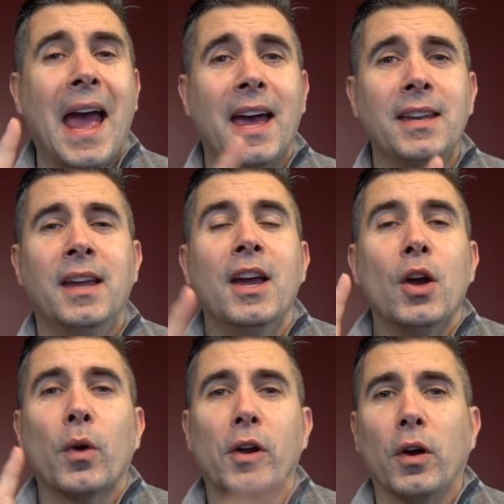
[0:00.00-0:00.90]
and
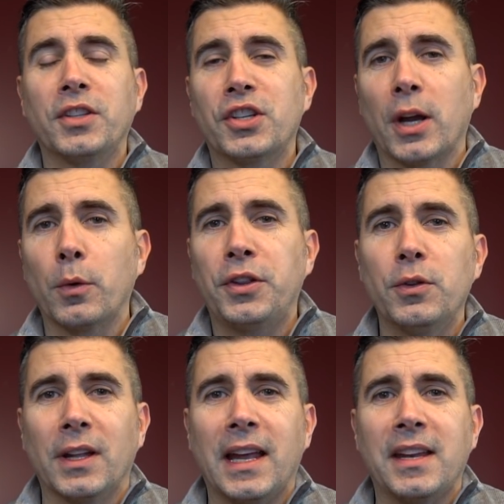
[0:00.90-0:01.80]
we're going to share with you
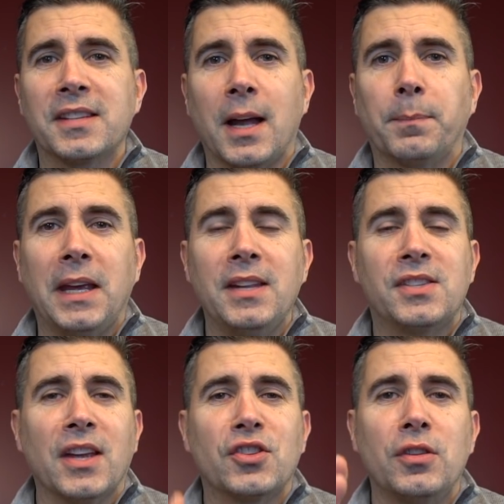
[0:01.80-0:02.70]
the latest
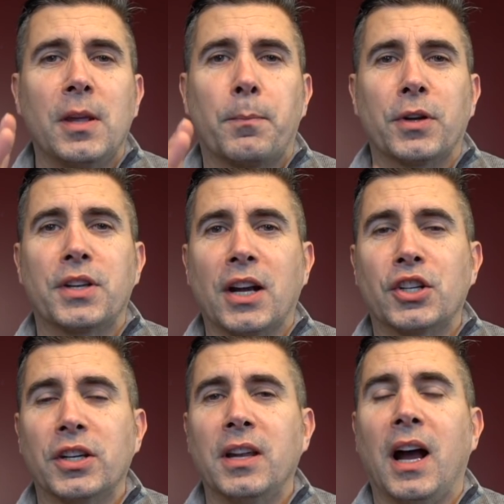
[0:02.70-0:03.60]
updates as to the
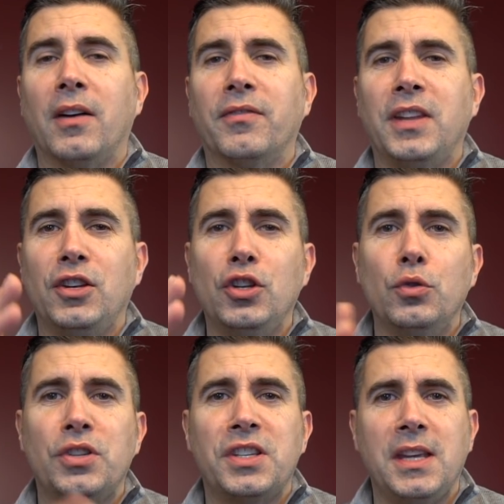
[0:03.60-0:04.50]
production of the
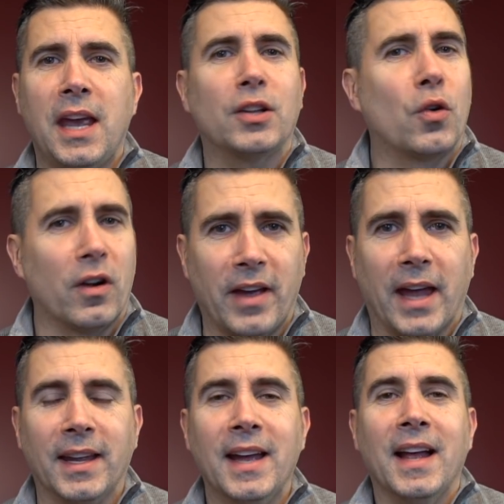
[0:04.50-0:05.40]
new C8
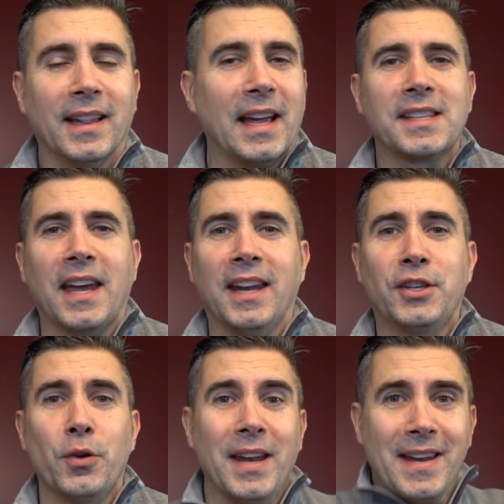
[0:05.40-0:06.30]
Corvette. Let's get
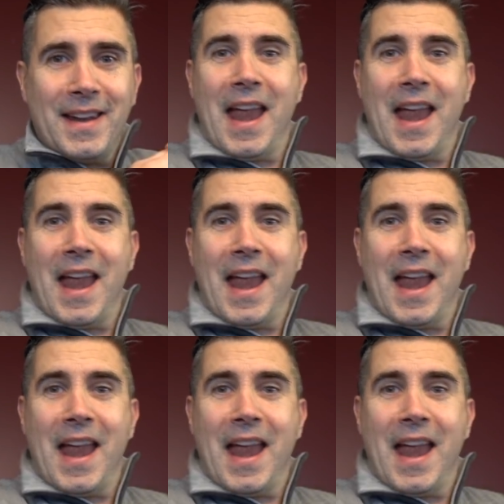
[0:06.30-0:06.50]
into it